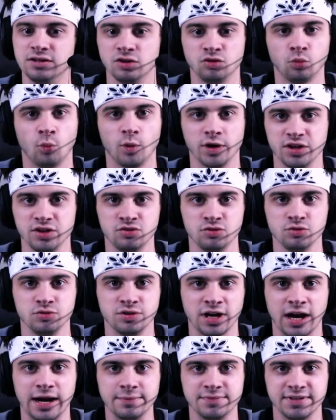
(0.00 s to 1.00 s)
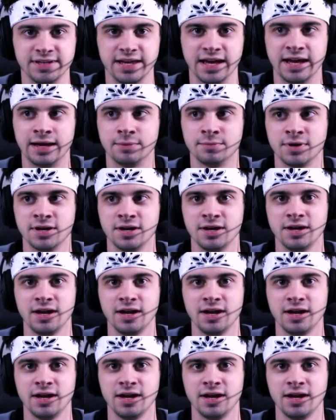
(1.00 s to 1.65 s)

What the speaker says: to 22 times a game.